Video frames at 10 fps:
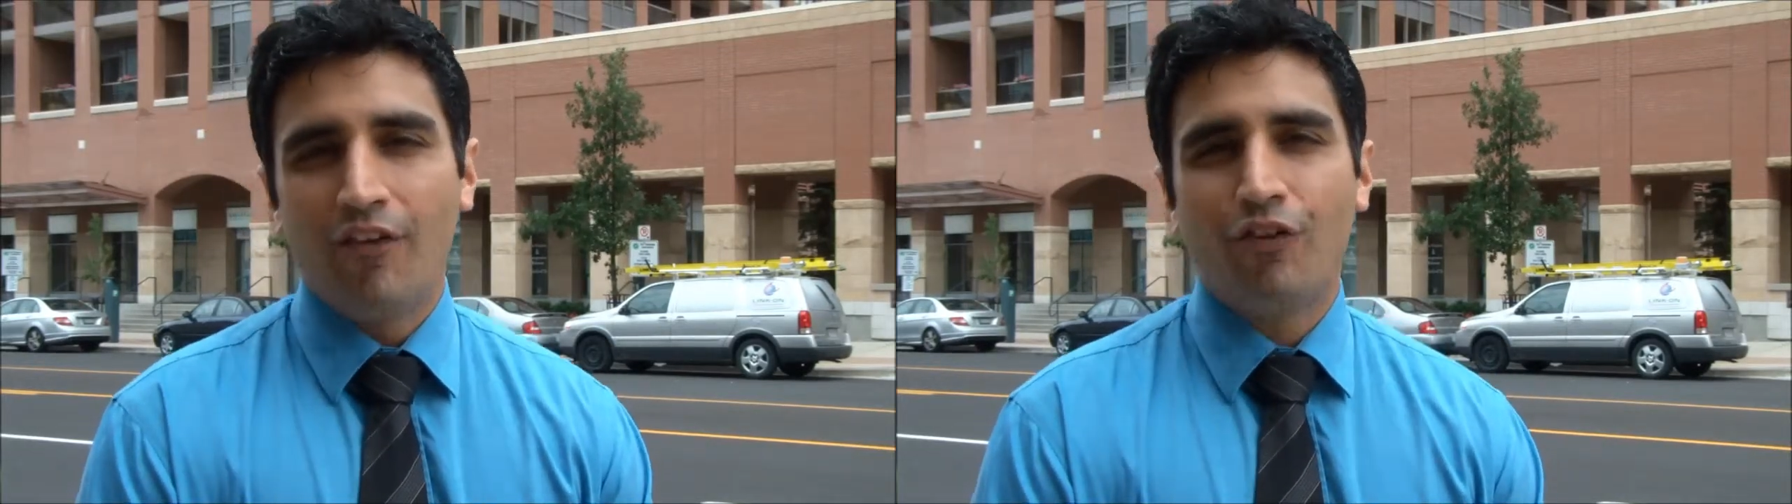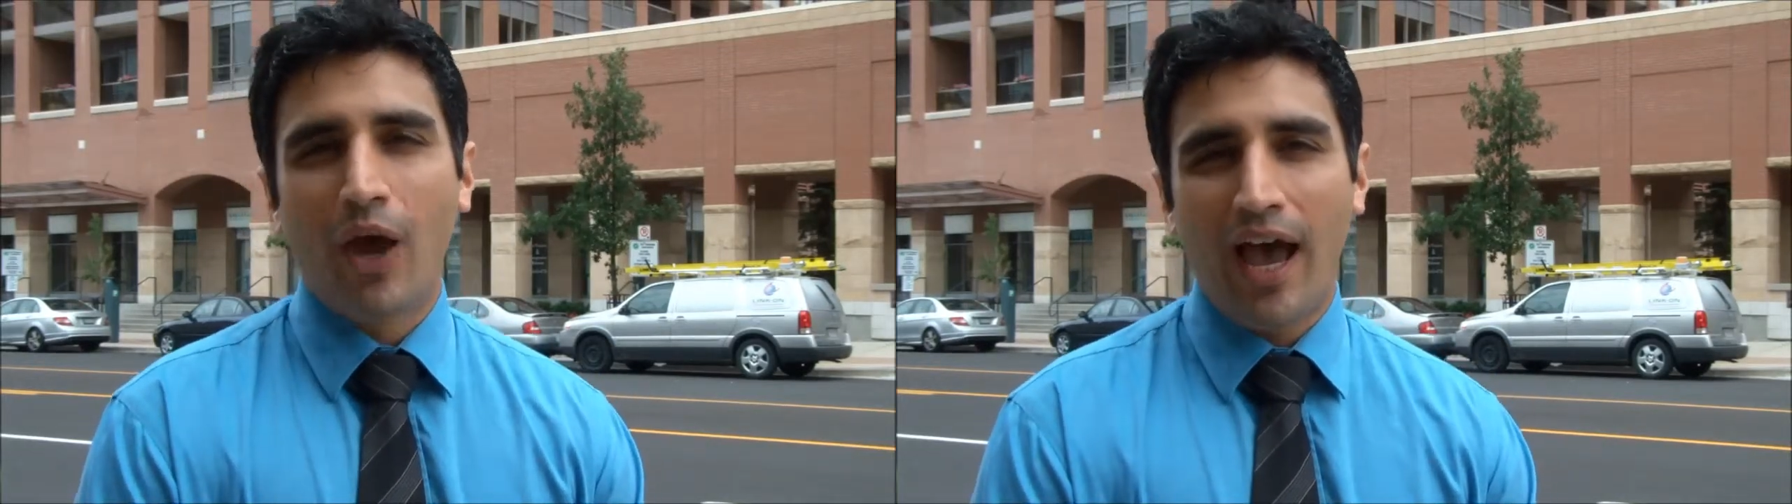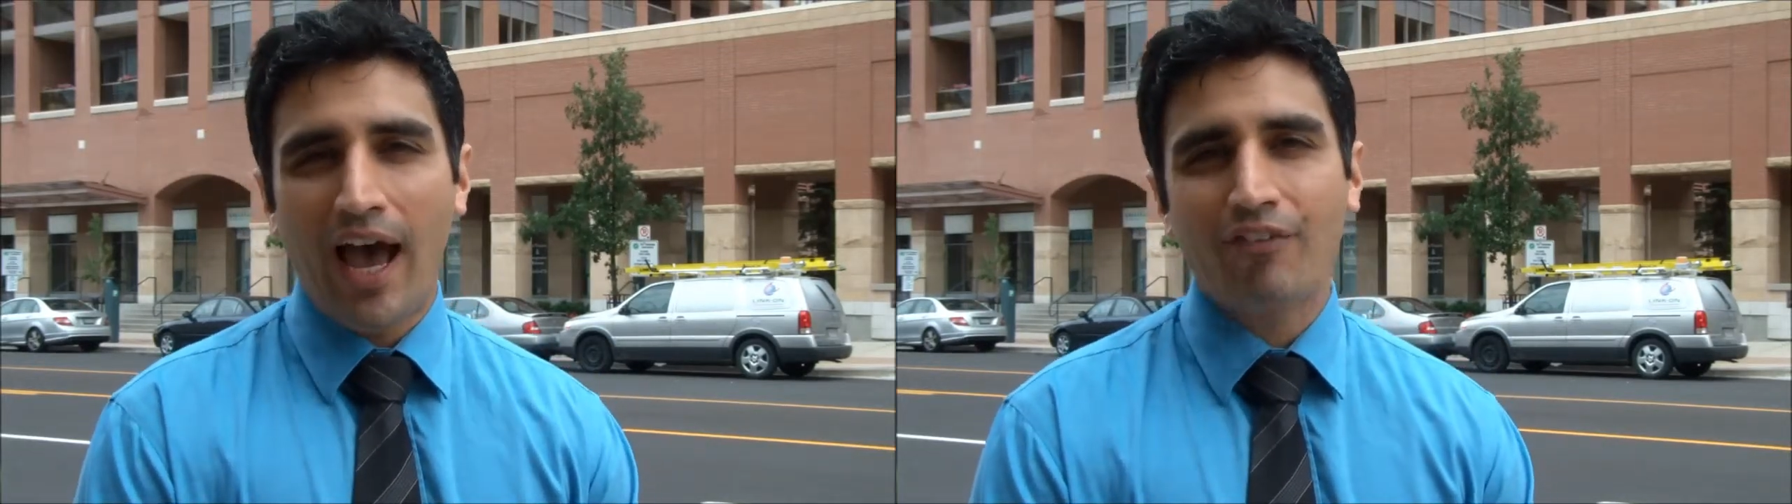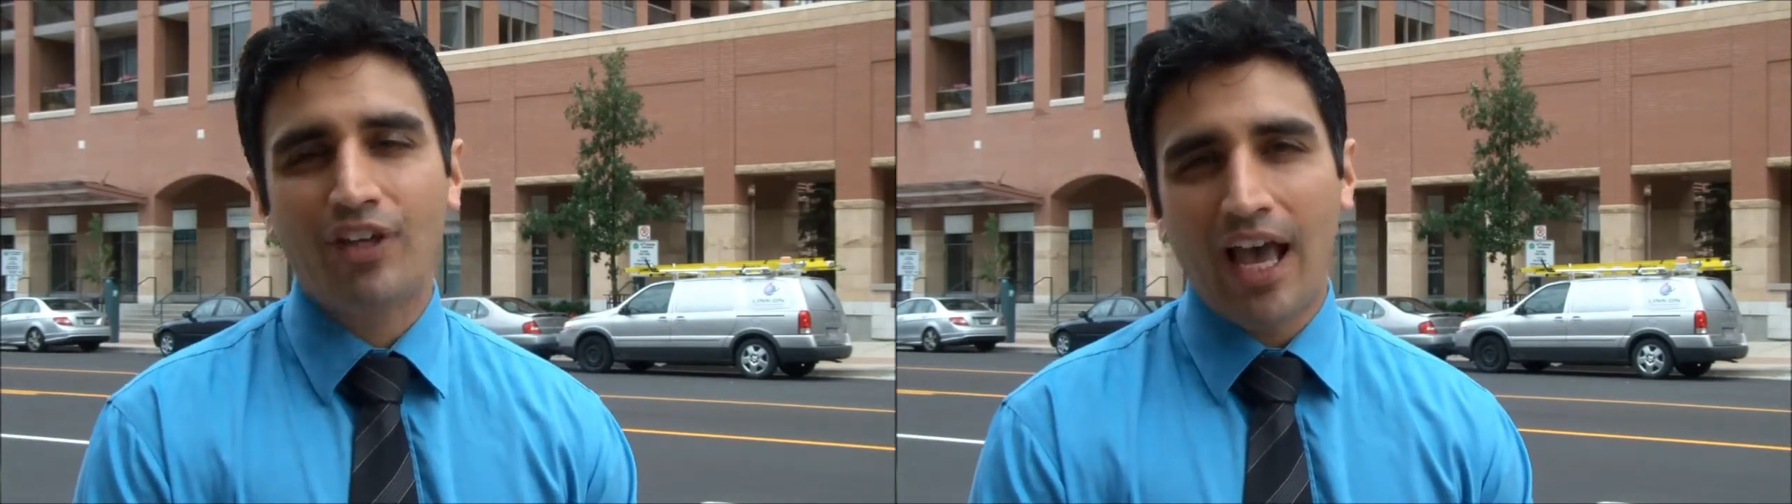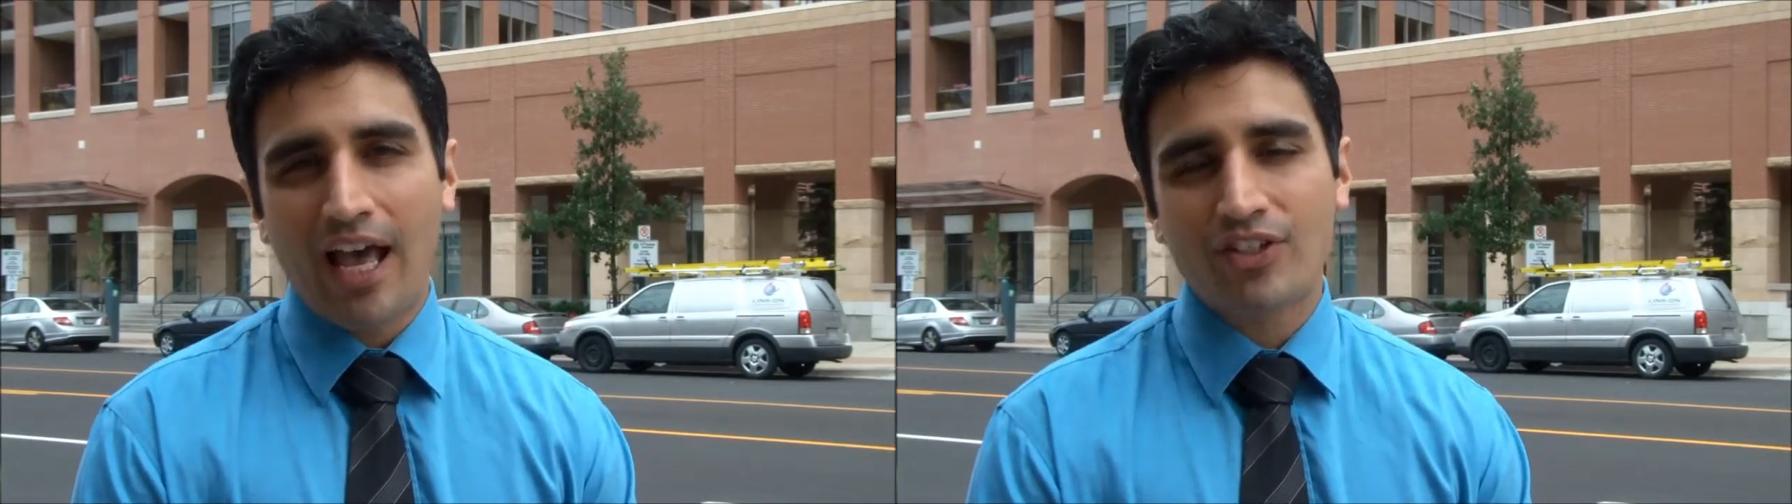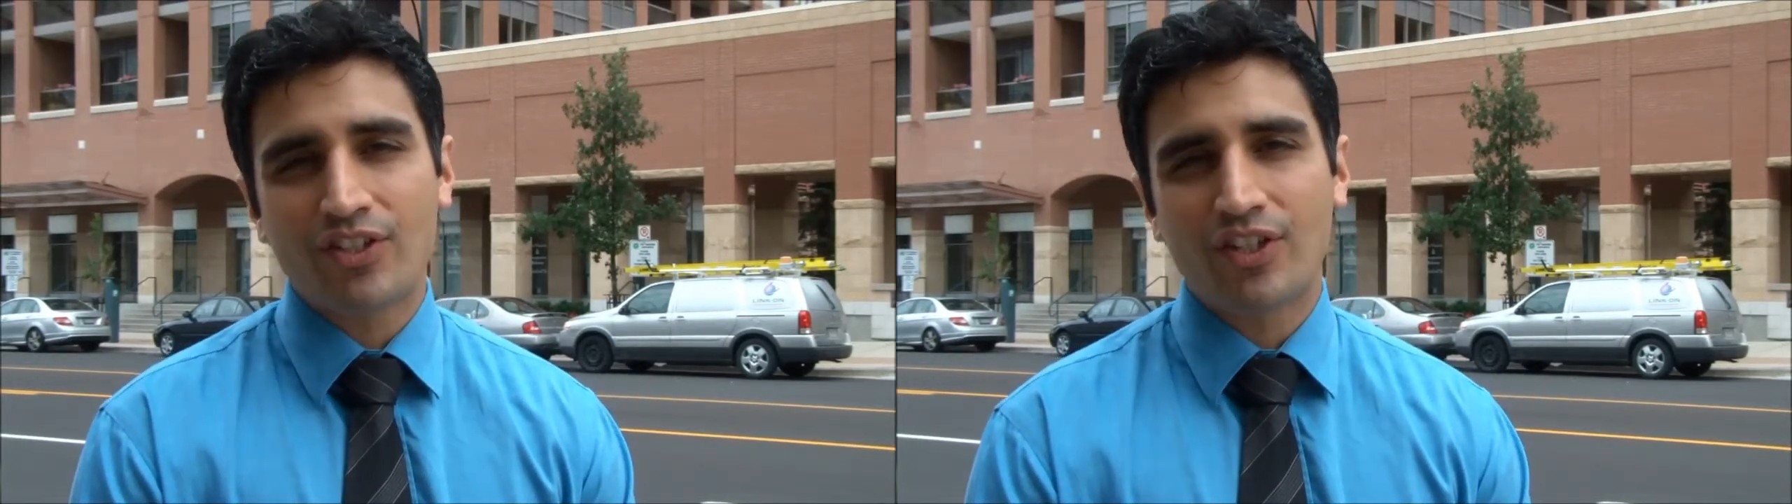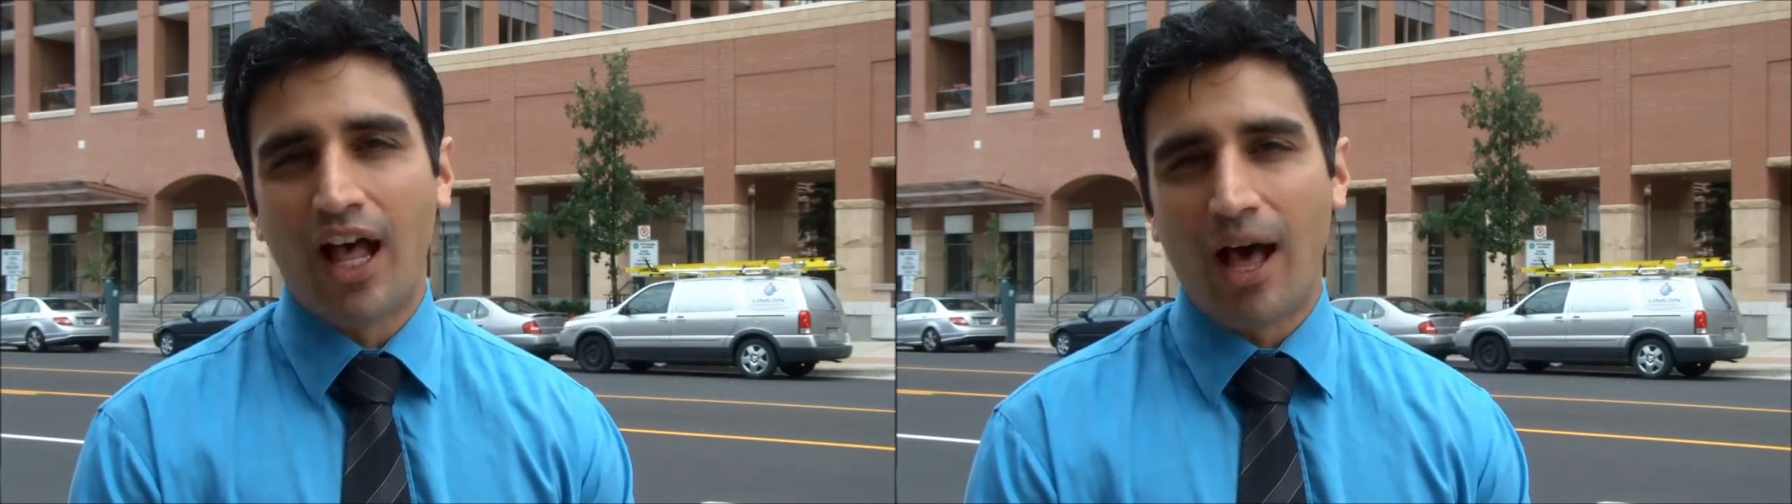if you have guests